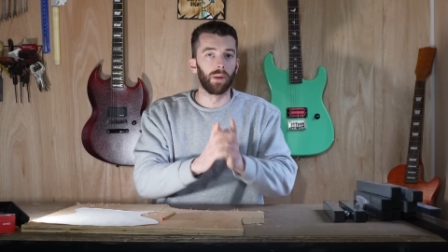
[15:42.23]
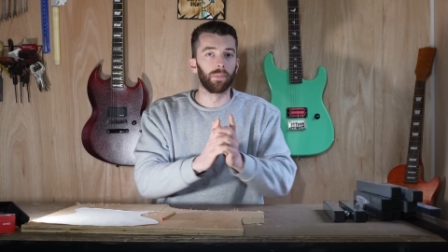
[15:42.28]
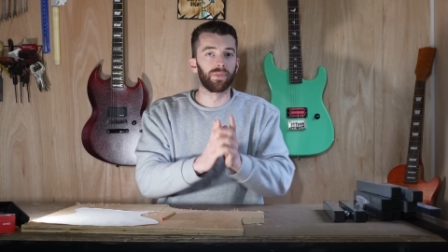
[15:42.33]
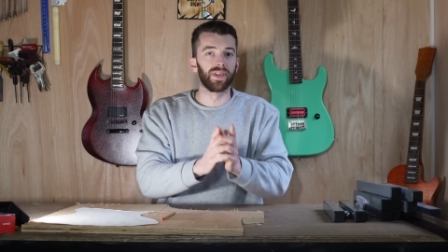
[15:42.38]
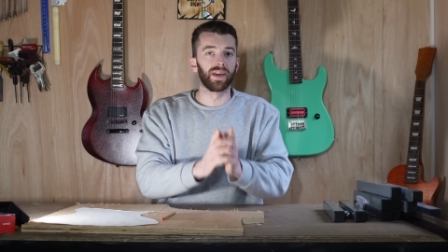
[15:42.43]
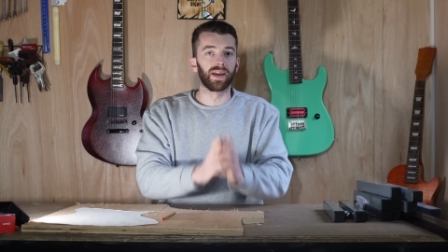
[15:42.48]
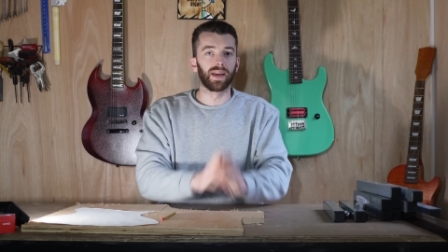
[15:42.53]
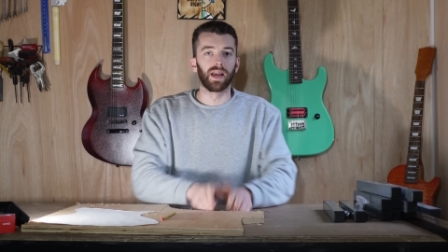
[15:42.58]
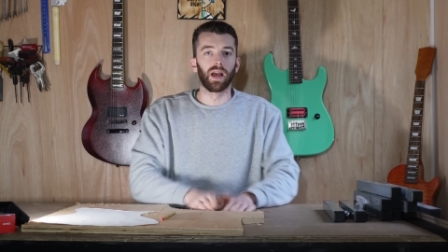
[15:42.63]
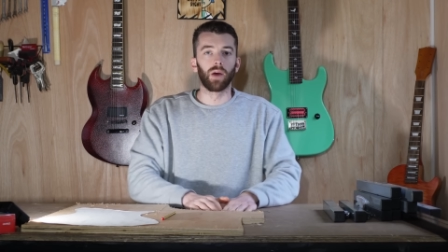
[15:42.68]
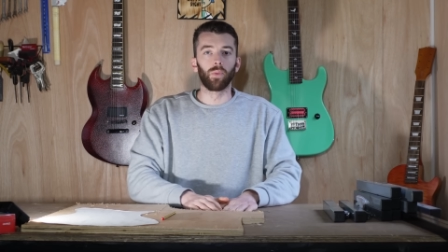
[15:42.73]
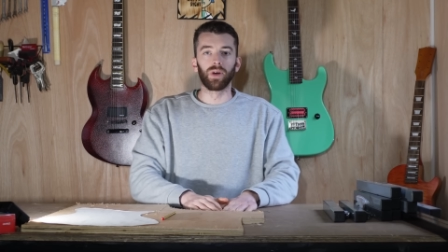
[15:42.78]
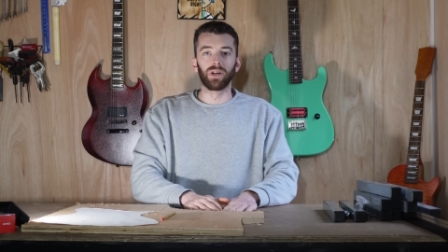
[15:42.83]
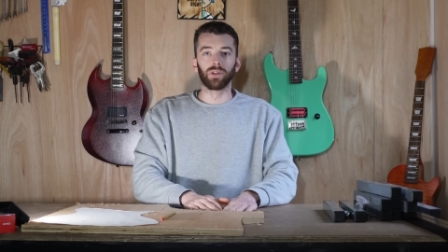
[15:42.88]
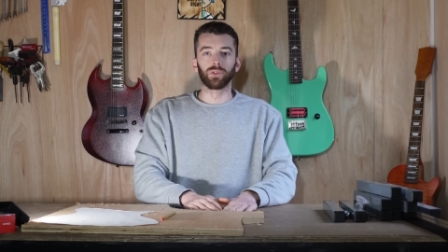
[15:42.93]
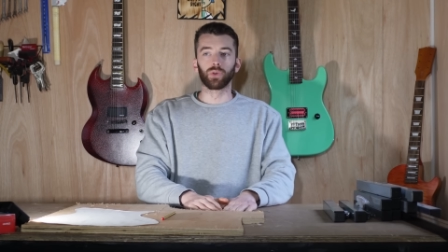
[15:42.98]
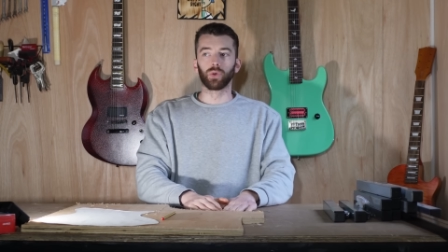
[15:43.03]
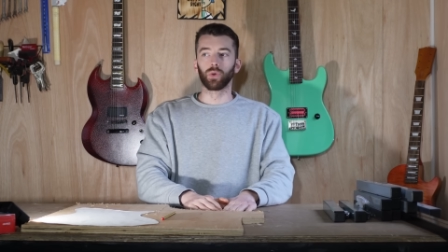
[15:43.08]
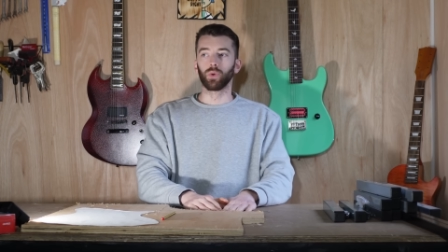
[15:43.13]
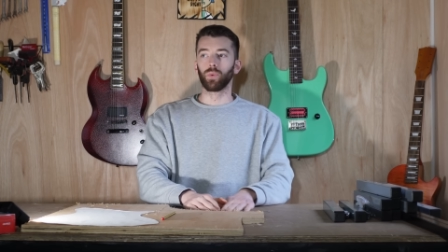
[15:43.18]
I'm thinking I
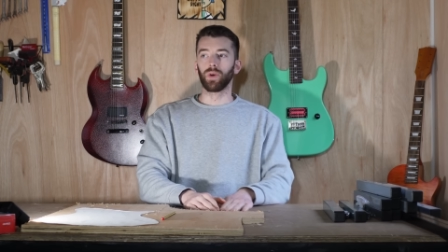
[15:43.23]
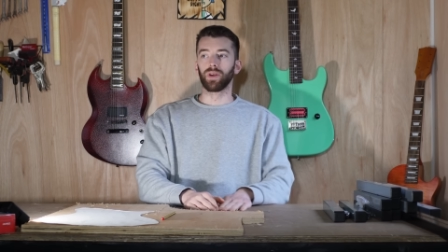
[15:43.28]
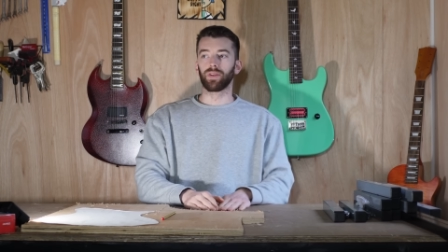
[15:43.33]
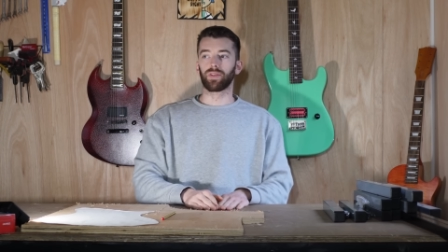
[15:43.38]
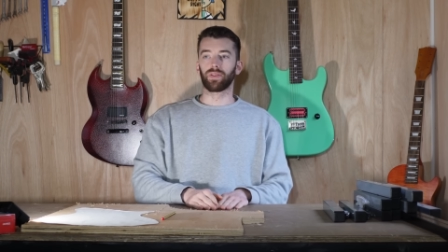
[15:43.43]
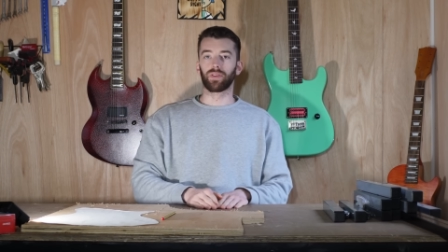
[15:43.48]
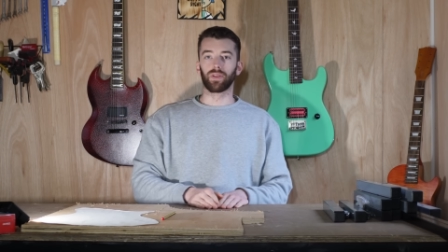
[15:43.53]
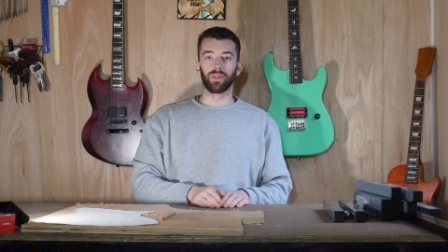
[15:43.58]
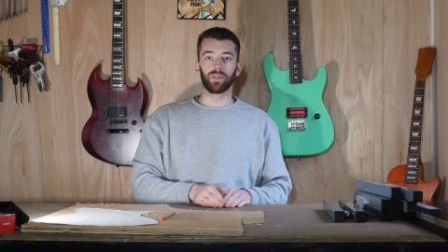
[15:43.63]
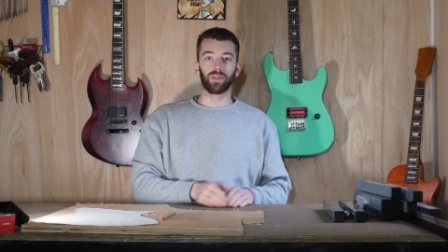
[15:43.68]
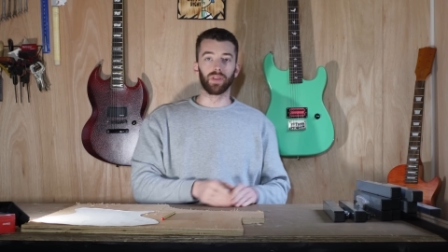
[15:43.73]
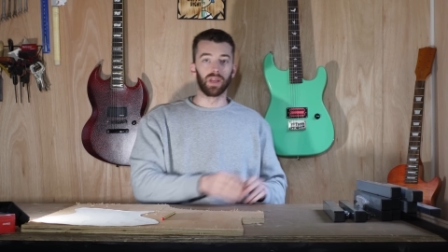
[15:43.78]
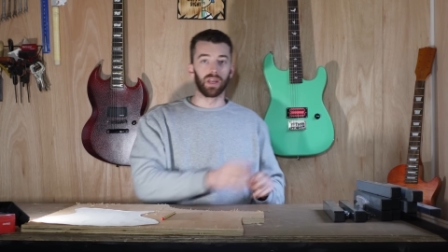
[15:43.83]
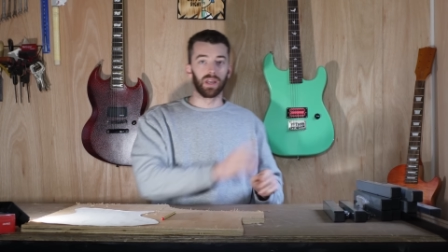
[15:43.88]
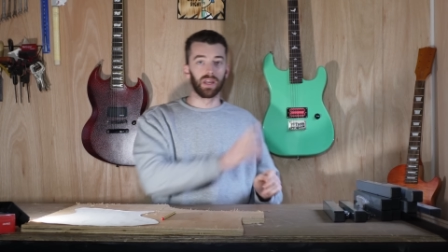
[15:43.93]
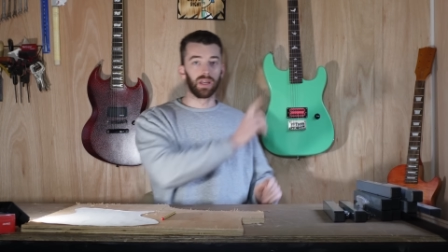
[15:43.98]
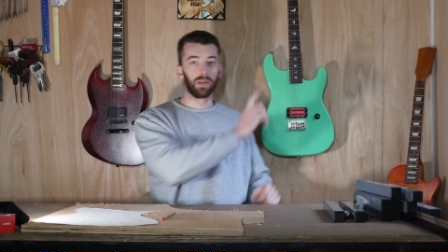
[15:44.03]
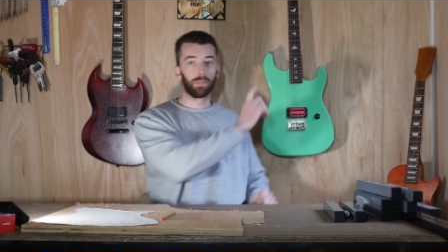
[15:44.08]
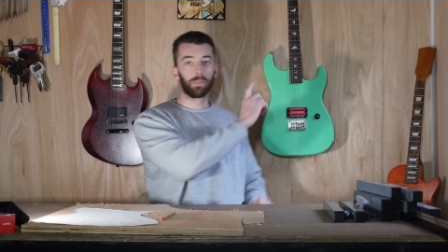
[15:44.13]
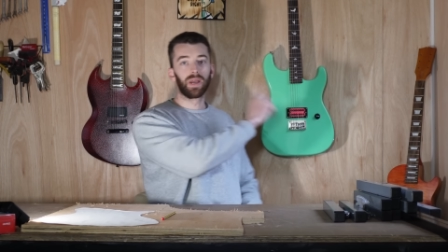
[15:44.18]
will do with
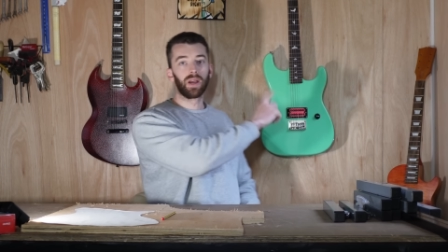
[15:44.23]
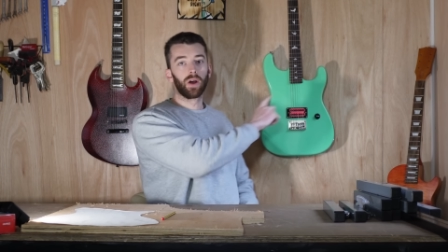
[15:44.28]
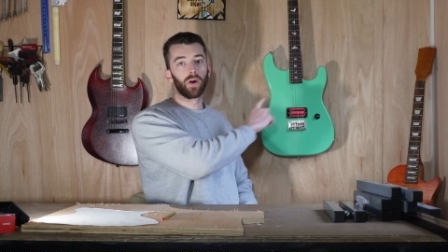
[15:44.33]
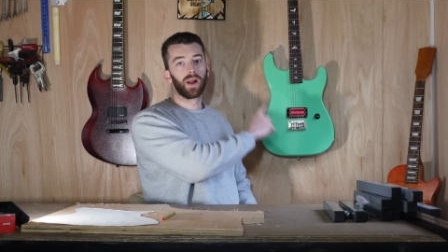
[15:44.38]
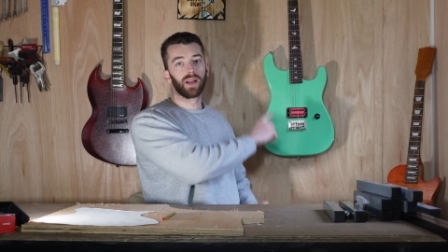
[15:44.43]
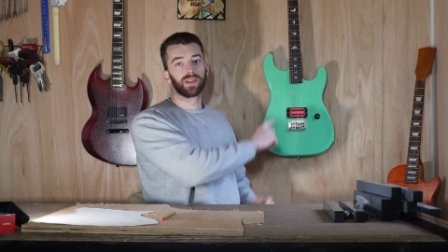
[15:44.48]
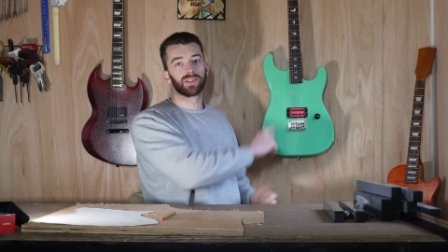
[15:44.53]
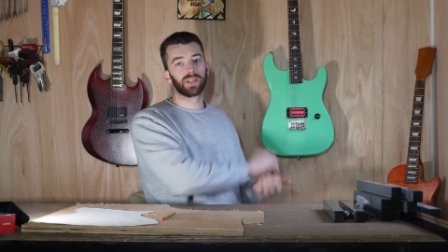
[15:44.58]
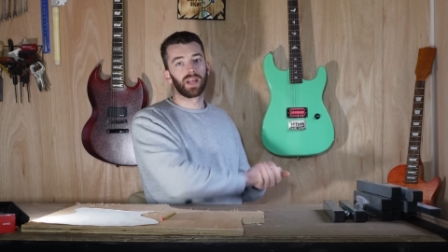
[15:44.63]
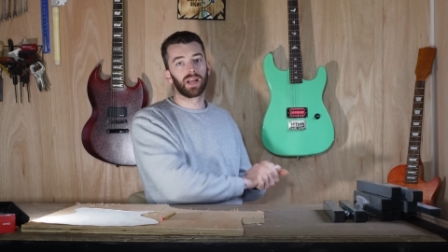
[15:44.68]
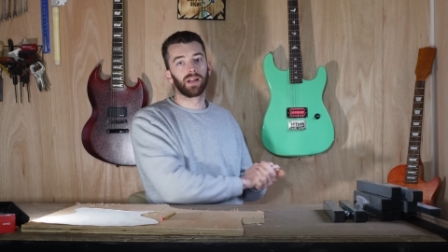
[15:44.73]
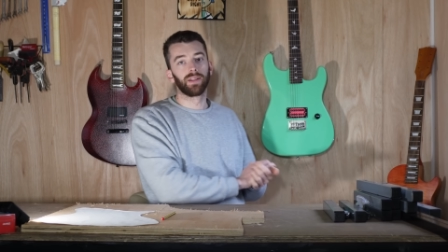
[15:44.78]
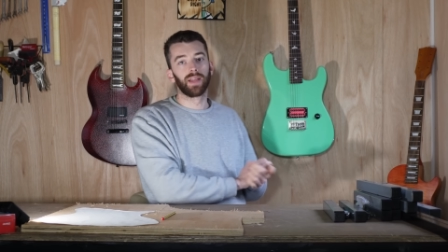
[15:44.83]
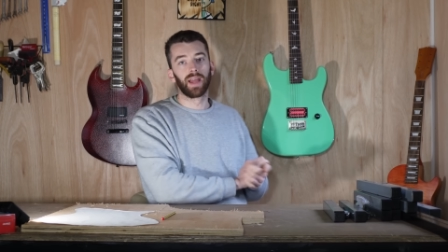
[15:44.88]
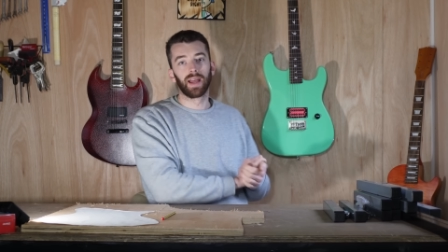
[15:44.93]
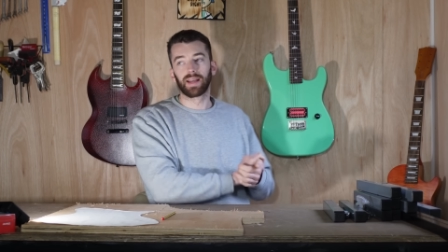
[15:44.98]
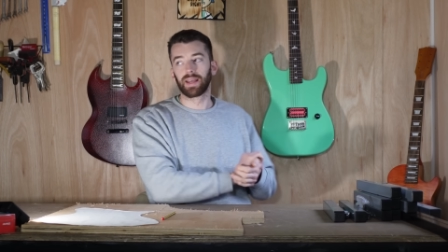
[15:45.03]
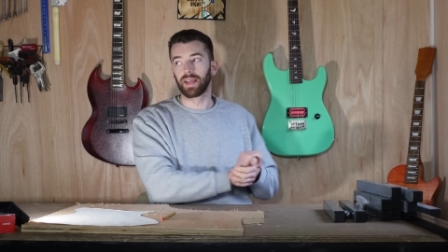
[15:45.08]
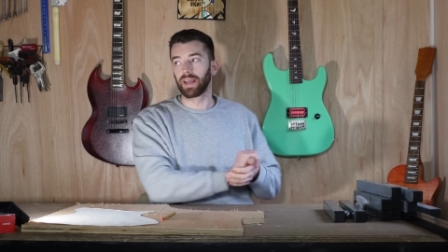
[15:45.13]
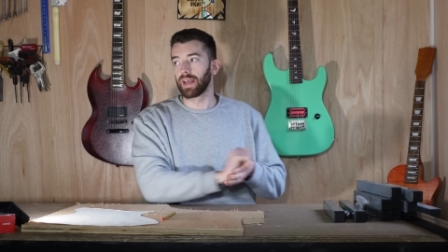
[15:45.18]
the PRS style
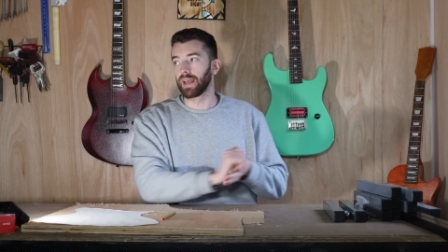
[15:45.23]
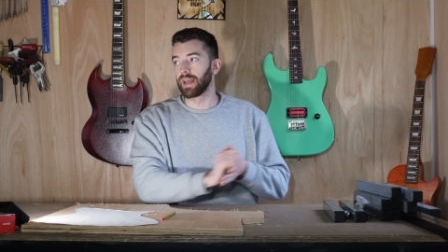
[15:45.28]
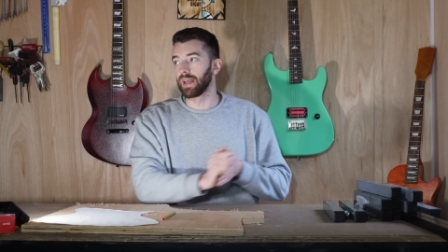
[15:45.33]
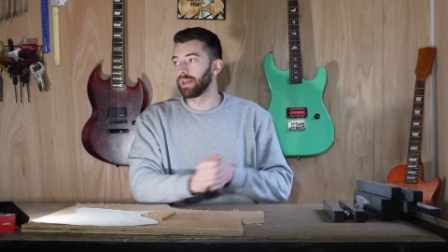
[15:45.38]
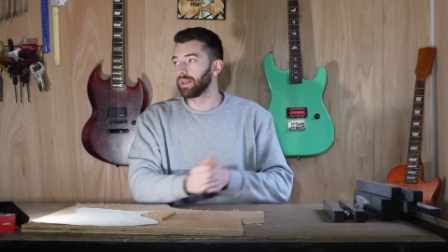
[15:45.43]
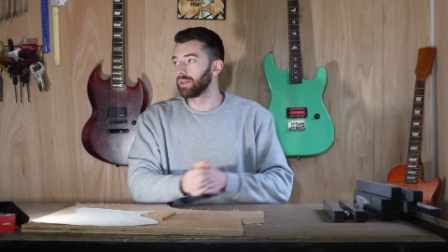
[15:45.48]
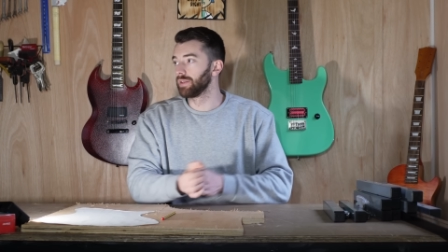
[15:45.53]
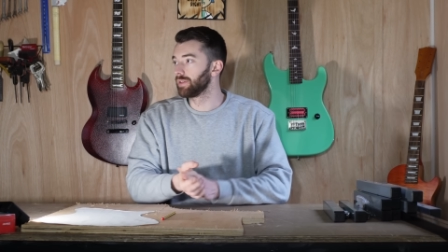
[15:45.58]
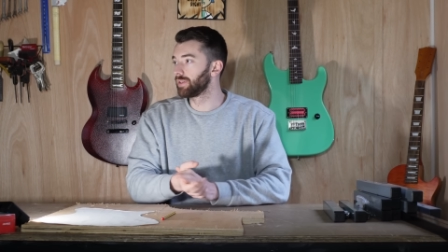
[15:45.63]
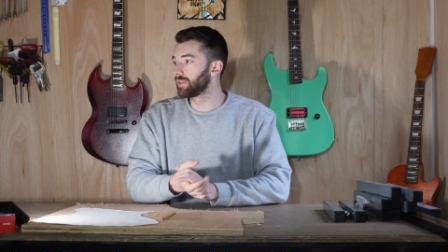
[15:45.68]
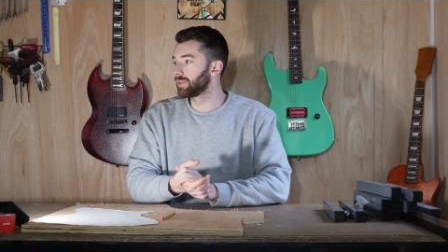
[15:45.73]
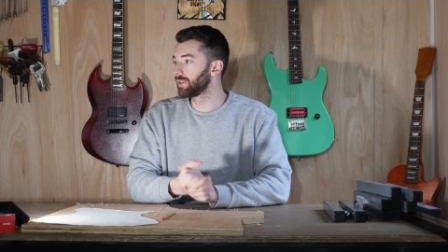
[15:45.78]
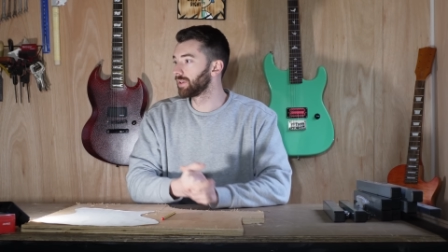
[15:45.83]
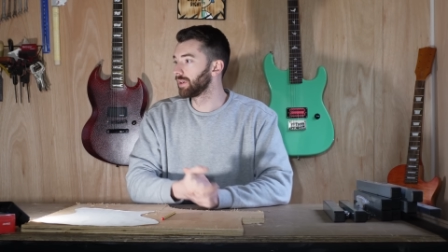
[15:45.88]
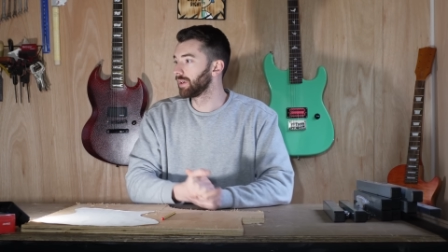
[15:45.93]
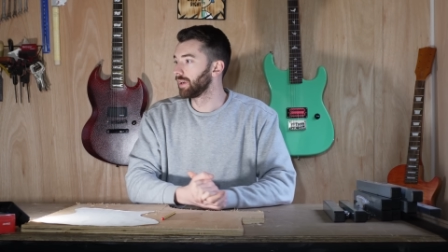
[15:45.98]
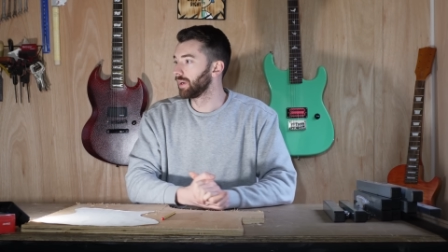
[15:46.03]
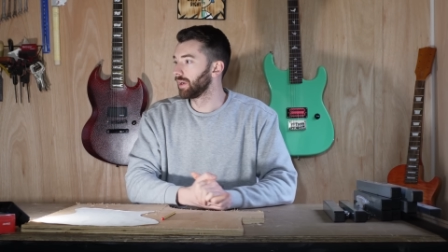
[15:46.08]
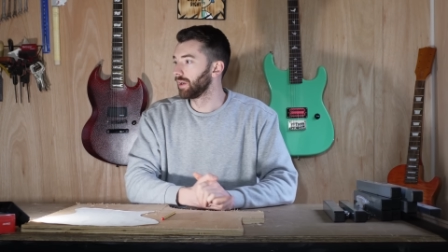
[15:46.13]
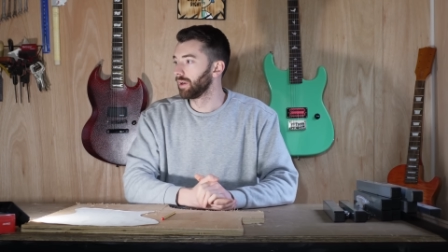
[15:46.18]
neck is